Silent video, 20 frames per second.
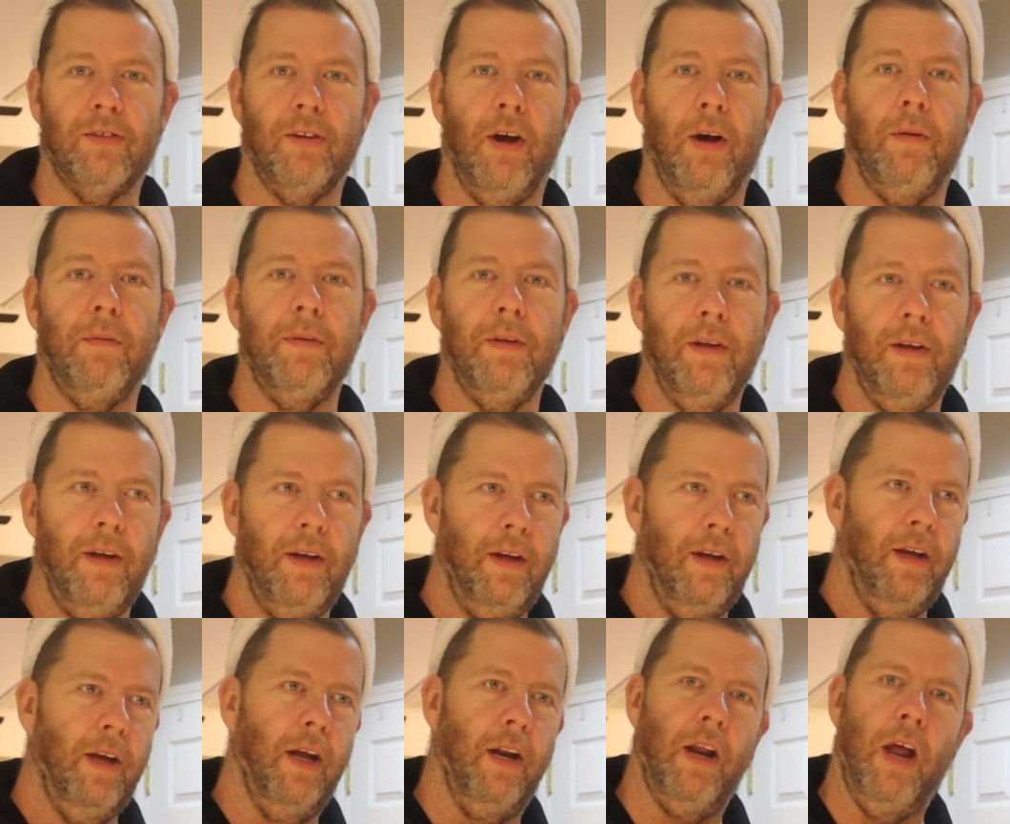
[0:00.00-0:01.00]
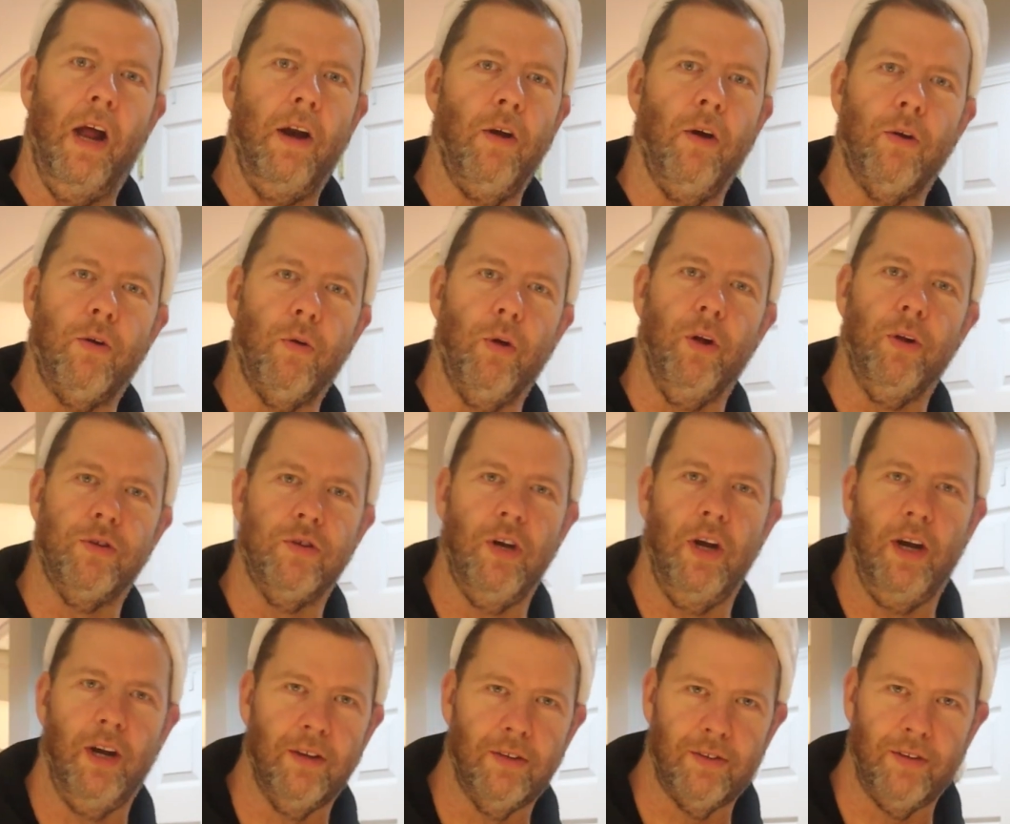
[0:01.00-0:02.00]
So, and I know grilled
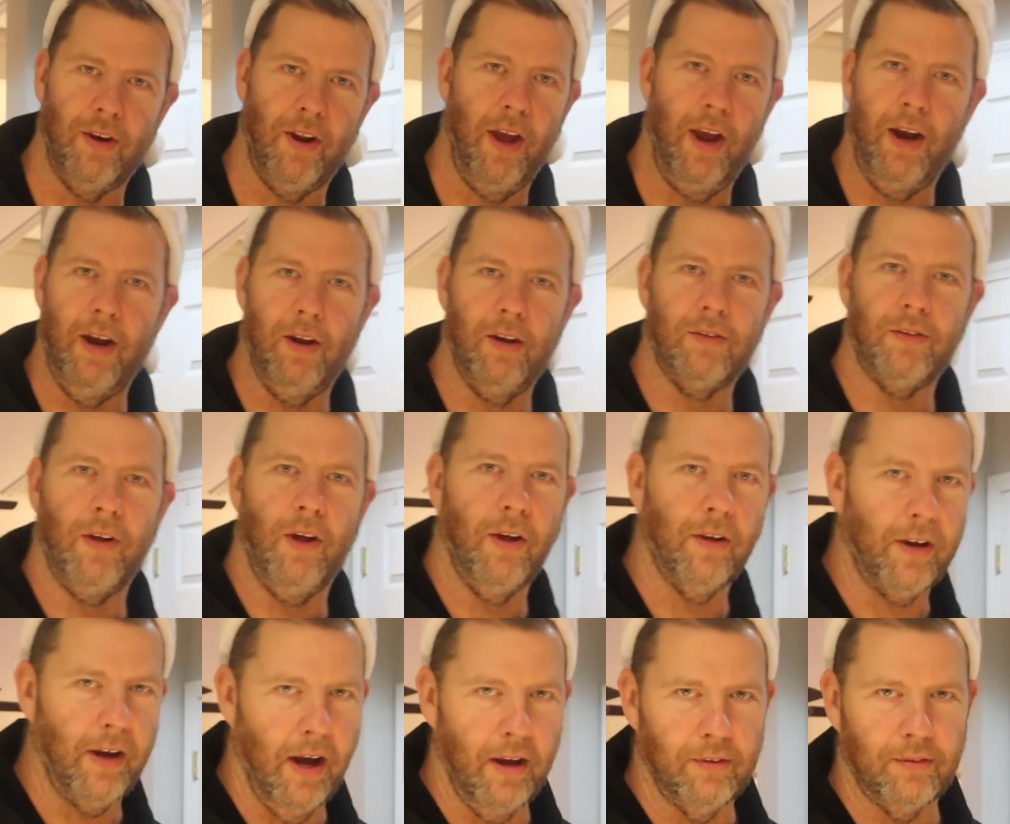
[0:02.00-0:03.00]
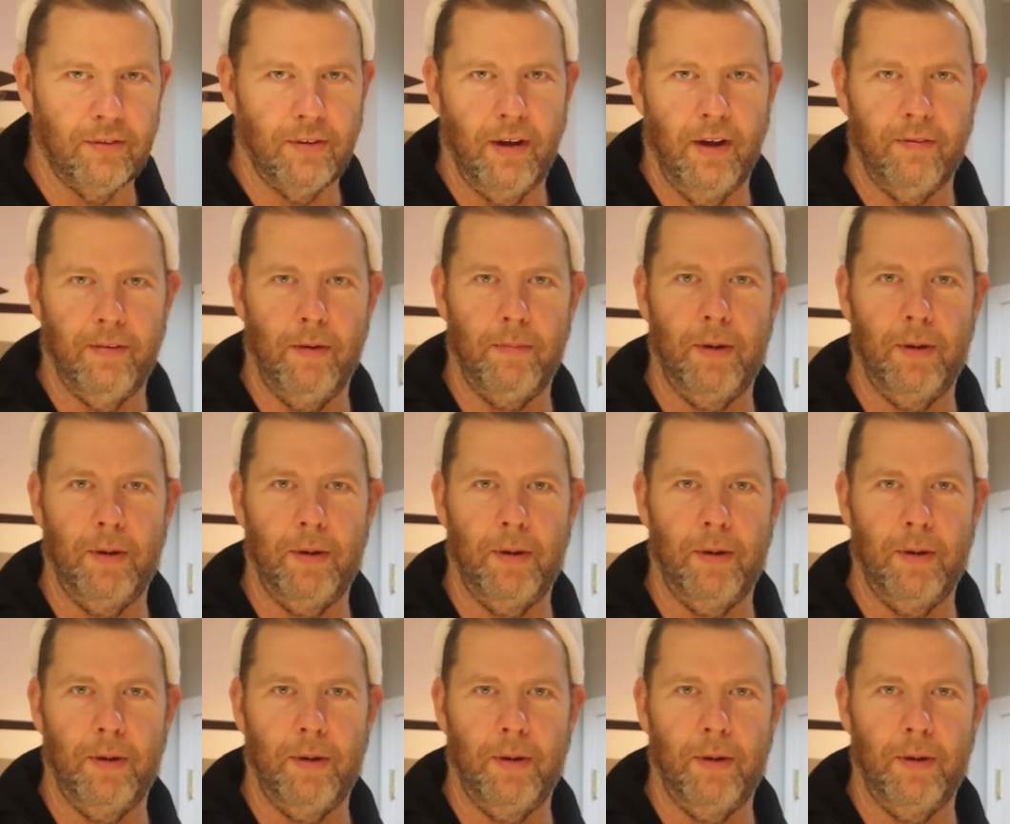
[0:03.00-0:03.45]
cheese today, it's all kinds of stuff.